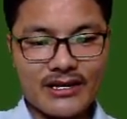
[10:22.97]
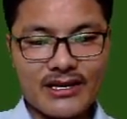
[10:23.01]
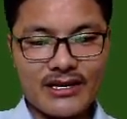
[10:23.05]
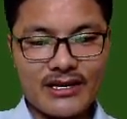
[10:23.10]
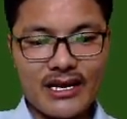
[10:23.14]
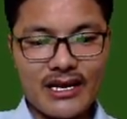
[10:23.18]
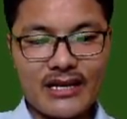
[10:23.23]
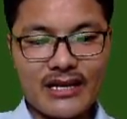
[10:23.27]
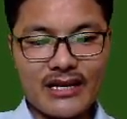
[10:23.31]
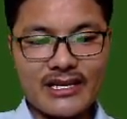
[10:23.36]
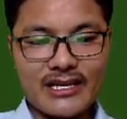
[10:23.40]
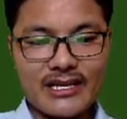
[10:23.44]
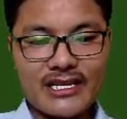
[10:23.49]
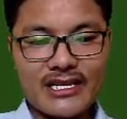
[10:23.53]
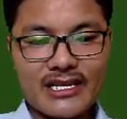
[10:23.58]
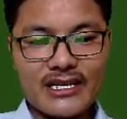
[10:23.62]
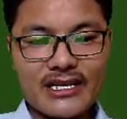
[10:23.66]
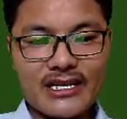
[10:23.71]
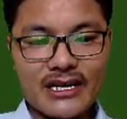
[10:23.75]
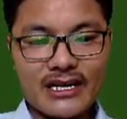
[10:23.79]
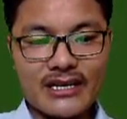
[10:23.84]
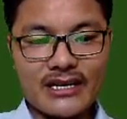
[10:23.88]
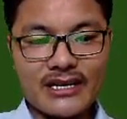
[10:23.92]
and
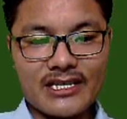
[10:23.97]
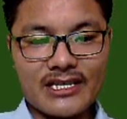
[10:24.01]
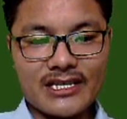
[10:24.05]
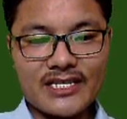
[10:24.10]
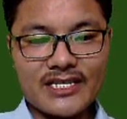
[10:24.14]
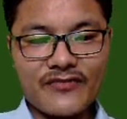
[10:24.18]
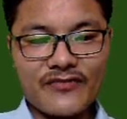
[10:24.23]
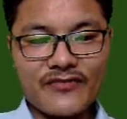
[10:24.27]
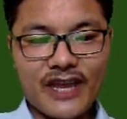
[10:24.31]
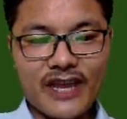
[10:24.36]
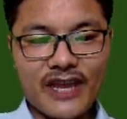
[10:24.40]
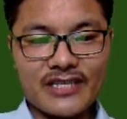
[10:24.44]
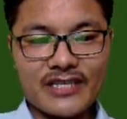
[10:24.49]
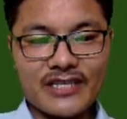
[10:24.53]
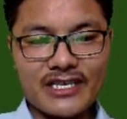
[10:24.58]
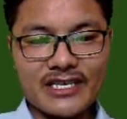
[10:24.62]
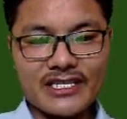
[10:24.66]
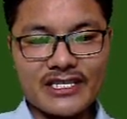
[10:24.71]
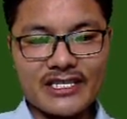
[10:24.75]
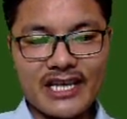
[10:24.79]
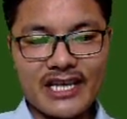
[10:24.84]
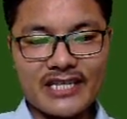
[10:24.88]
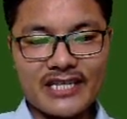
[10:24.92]
these flat
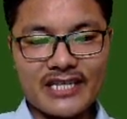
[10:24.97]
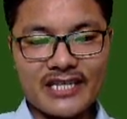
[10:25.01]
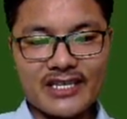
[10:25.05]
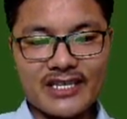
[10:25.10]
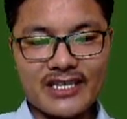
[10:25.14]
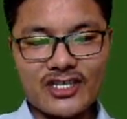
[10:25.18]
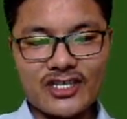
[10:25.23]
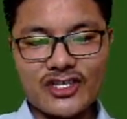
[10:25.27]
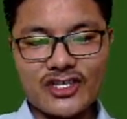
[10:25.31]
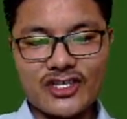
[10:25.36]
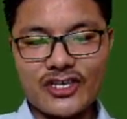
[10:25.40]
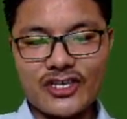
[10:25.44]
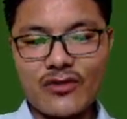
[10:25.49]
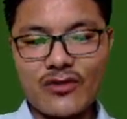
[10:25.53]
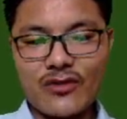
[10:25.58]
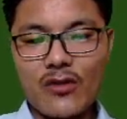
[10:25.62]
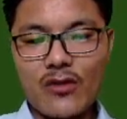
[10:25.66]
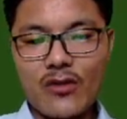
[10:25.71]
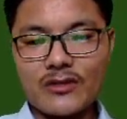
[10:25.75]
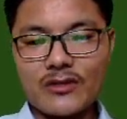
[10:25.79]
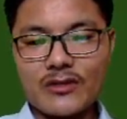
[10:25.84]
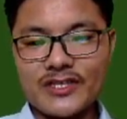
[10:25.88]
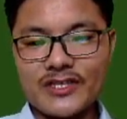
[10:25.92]
disc-like structures are
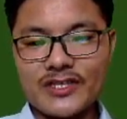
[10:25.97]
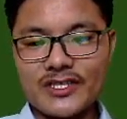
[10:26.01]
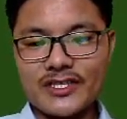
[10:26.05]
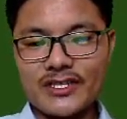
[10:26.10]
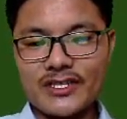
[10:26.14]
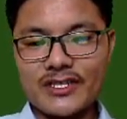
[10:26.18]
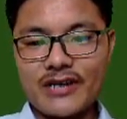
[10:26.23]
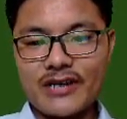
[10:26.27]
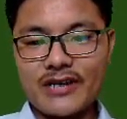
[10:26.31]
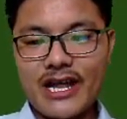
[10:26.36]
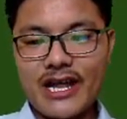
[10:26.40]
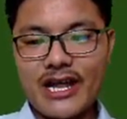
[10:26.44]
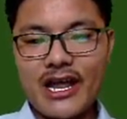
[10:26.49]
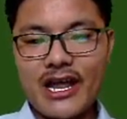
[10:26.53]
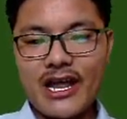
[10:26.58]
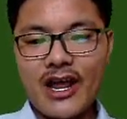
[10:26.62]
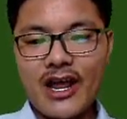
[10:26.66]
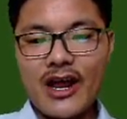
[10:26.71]
called cisternae.